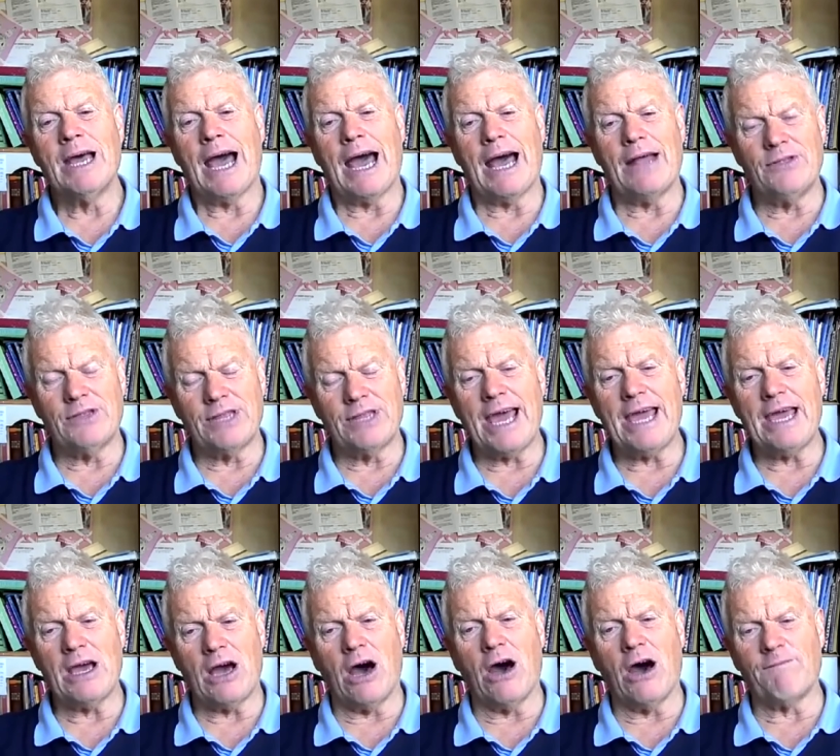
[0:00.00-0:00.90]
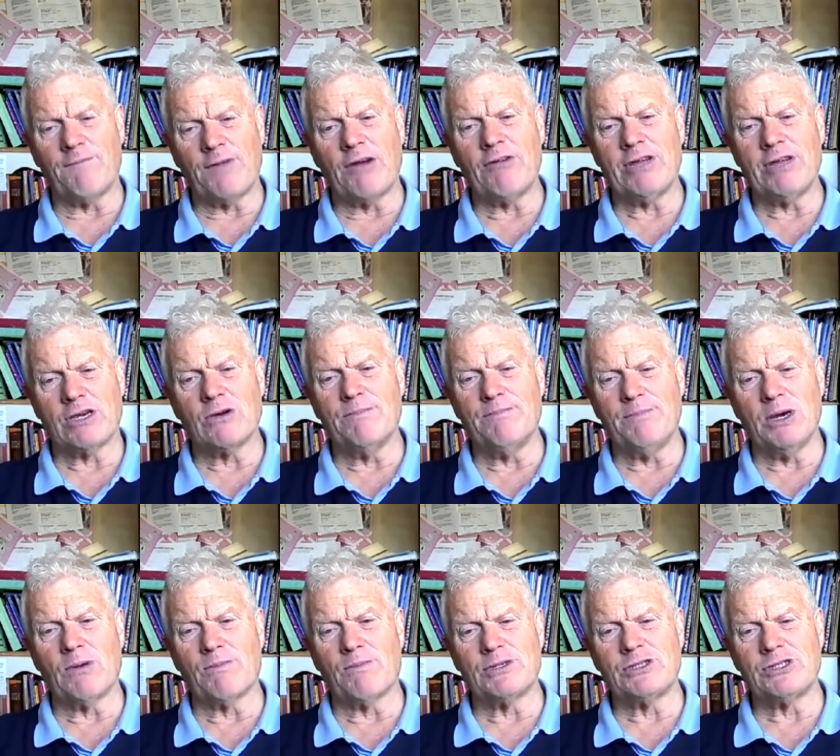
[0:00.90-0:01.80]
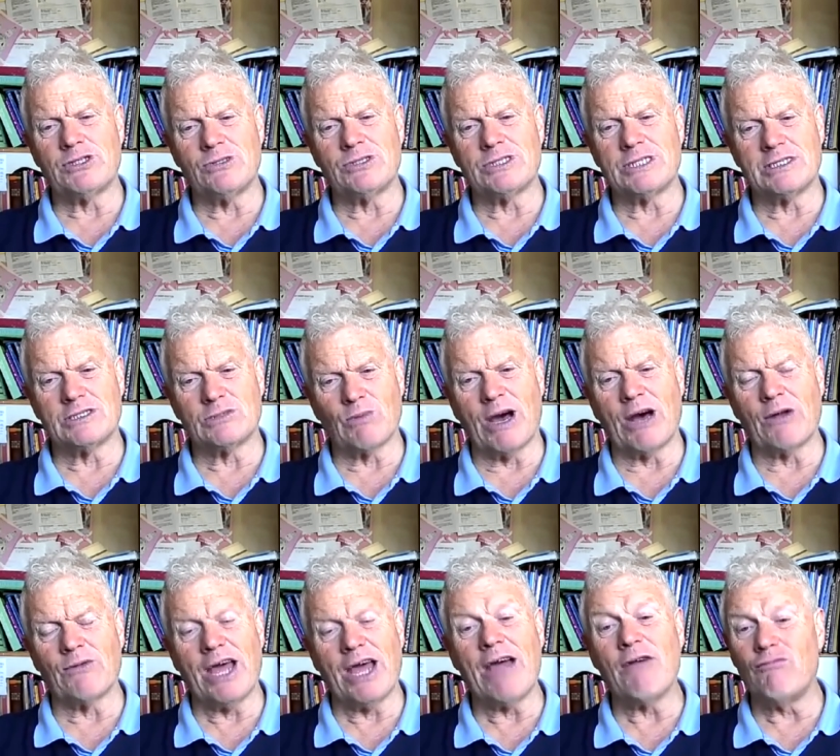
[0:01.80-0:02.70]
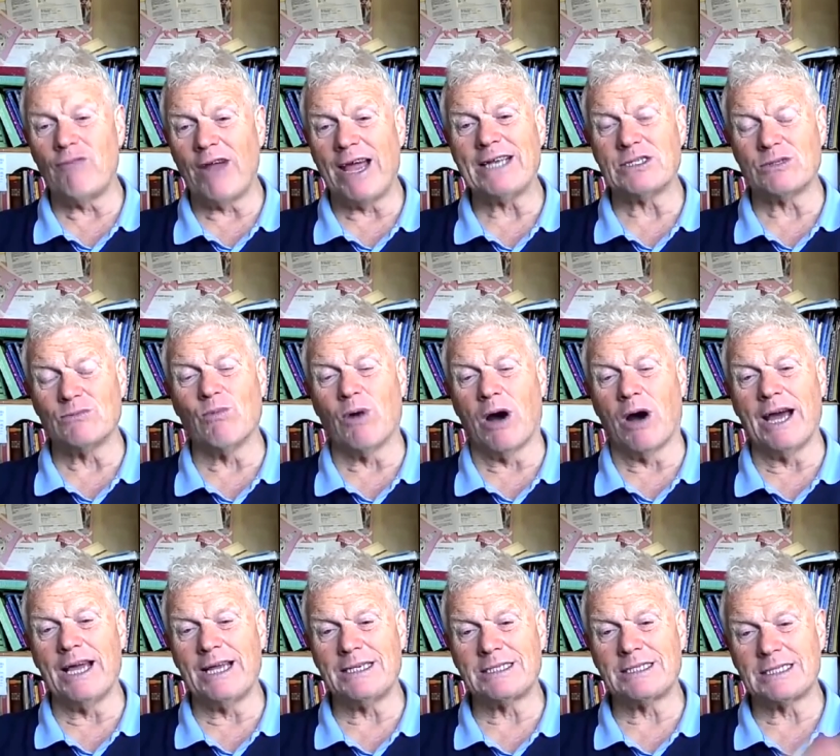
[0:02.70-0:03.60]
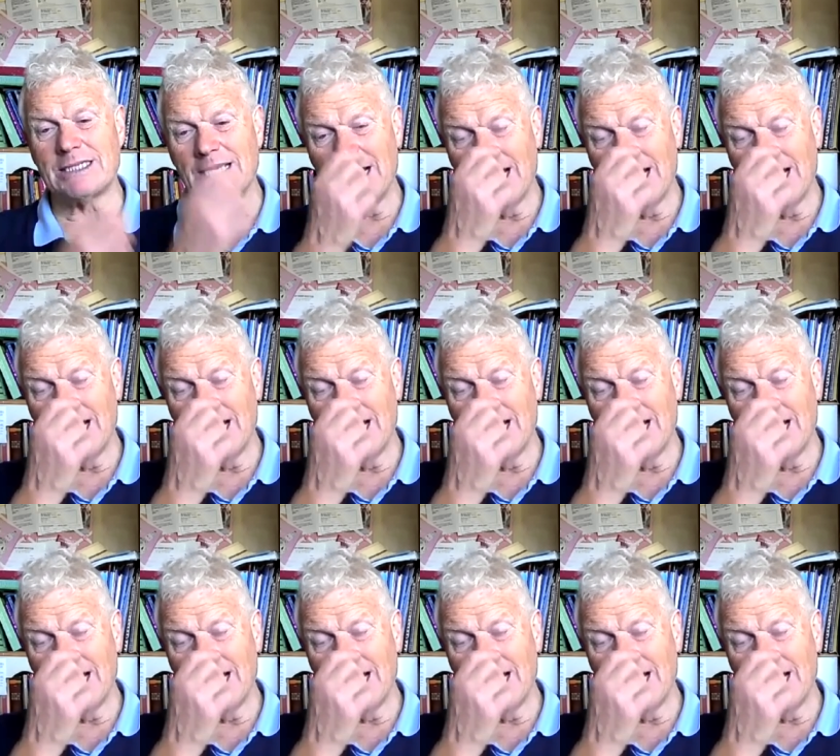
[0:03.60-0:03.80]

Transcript: and they are very good milk producers as well. They're red and white.